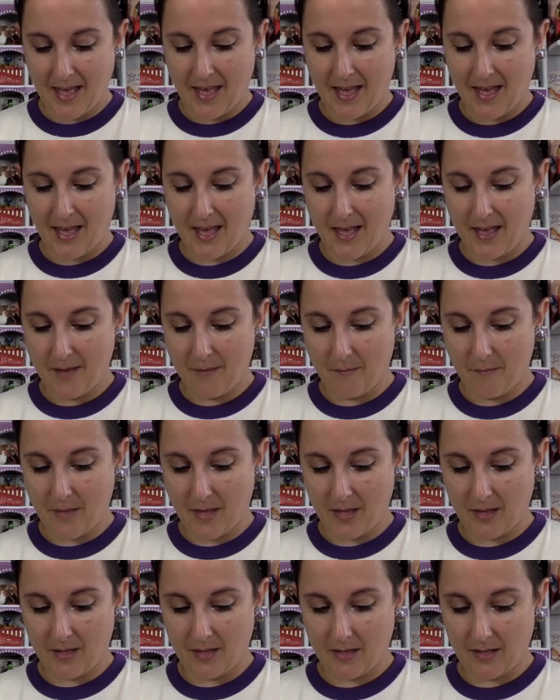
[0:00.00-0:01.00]
Um,
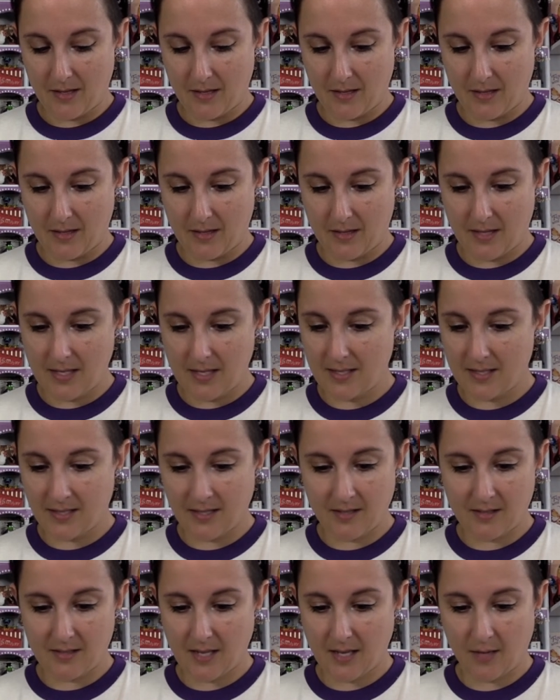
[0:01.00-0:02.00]
this
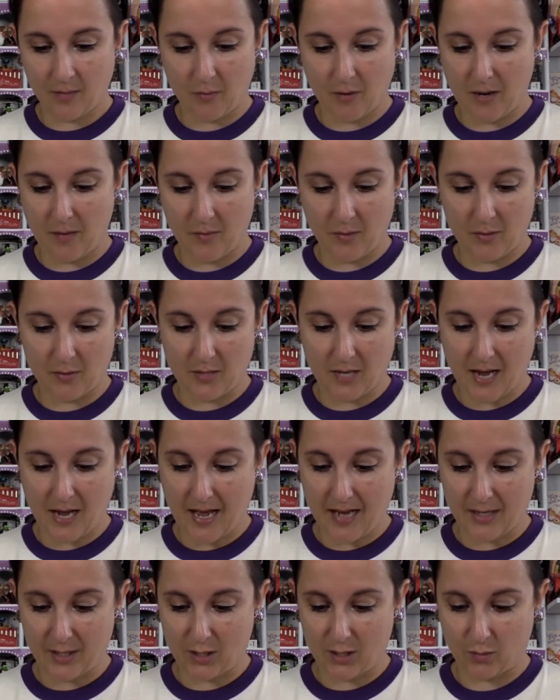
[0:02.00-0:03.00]
looks like Rainbow
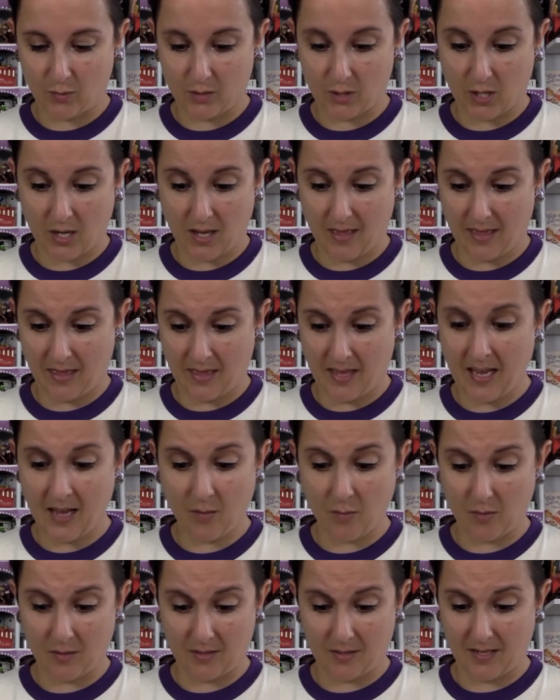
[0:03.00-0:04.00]
Dash, which I think
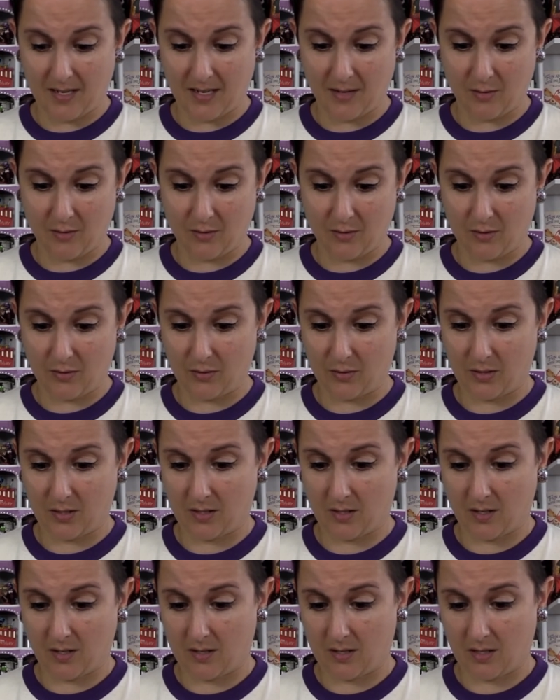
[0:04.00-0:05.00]
wasn't introduced
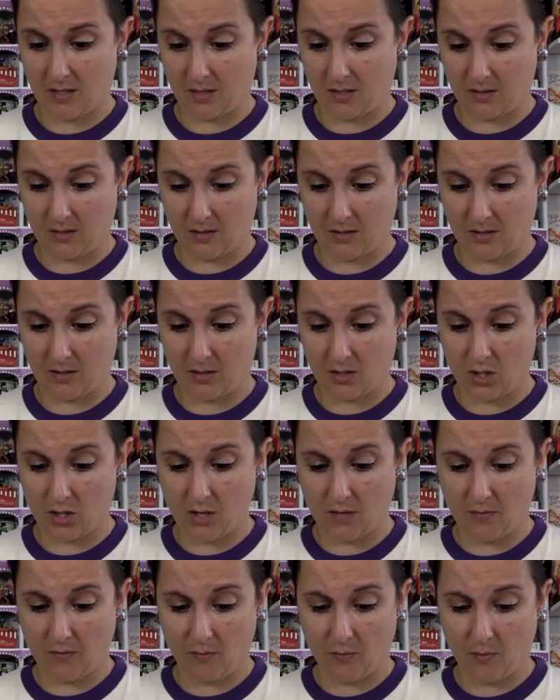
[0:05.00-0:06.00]
until
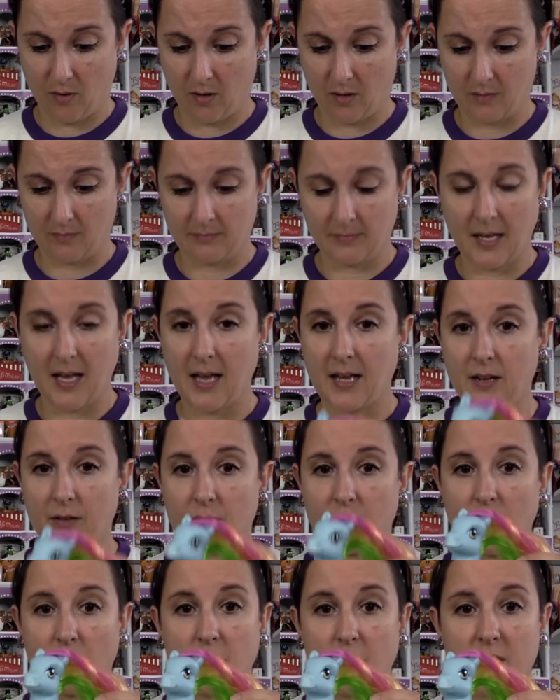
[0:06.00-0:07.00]
G4. I don't
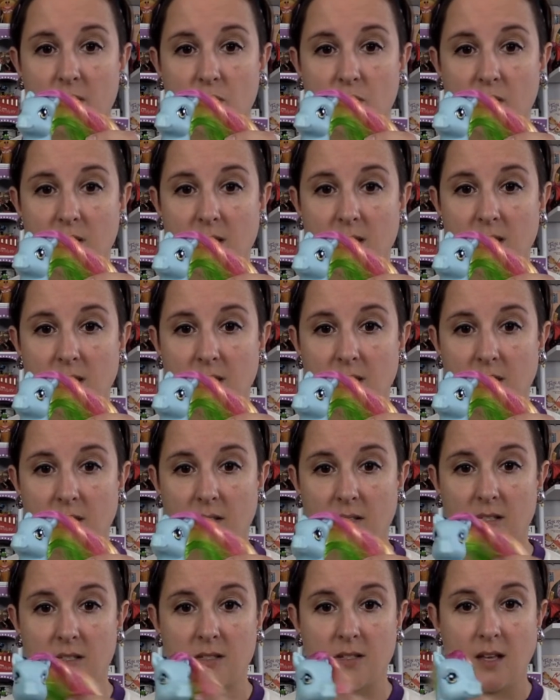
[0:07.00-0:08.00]
know, but she
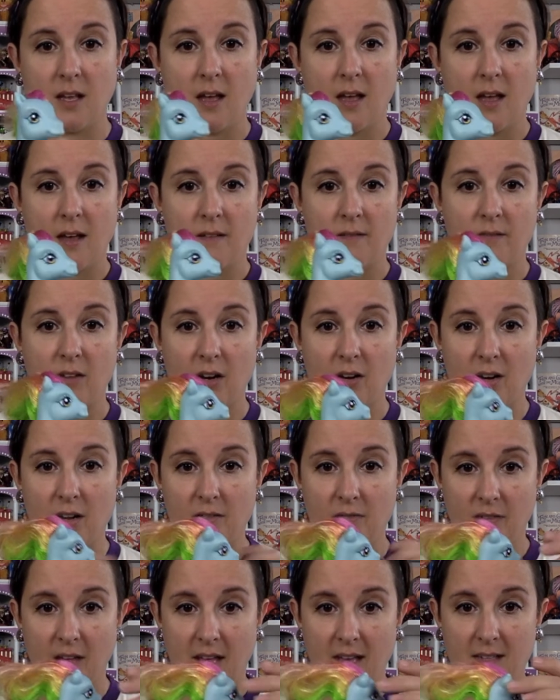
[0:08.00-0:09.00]
looks very
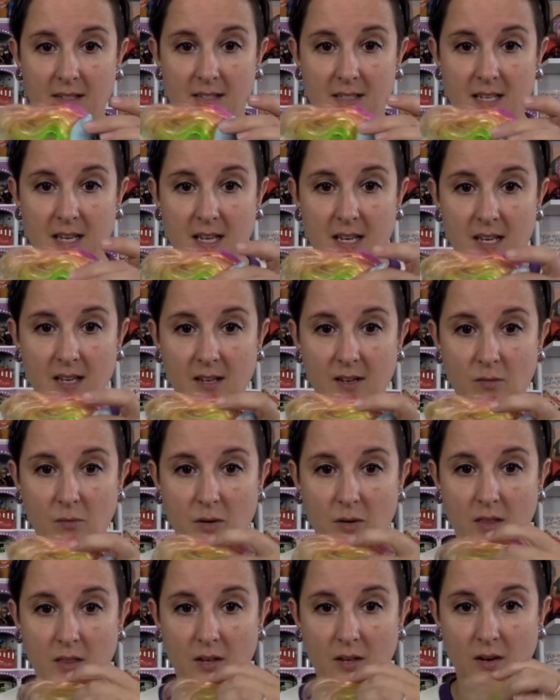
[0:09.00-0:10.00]
fancy
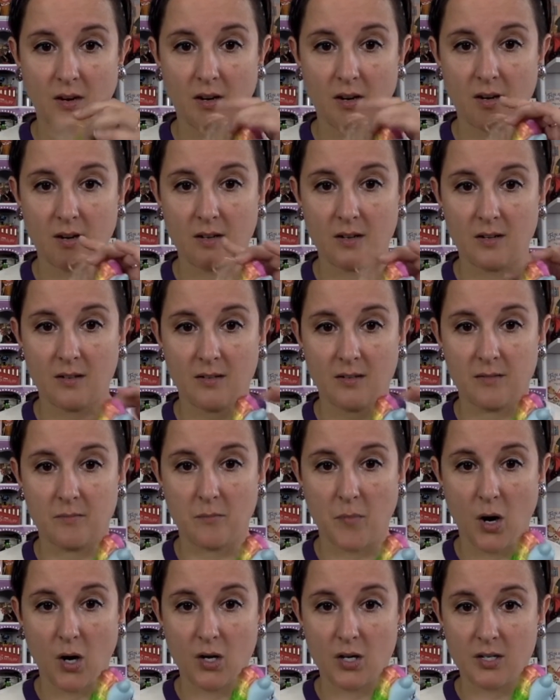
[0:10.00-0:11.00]
with her
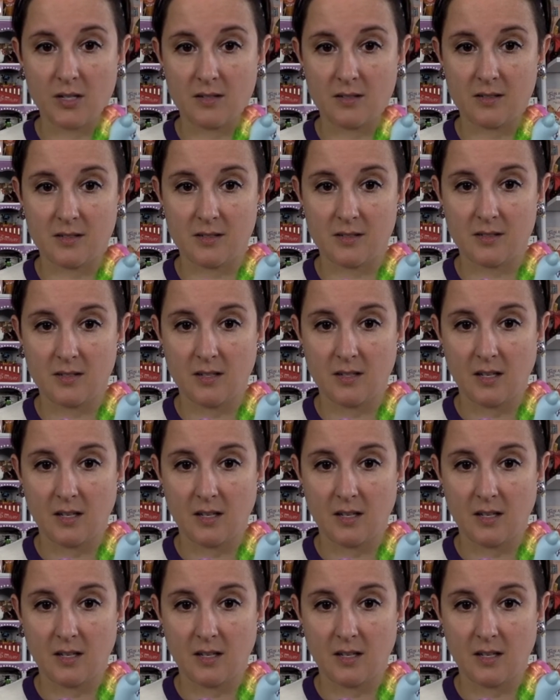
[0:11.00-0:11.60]
marks.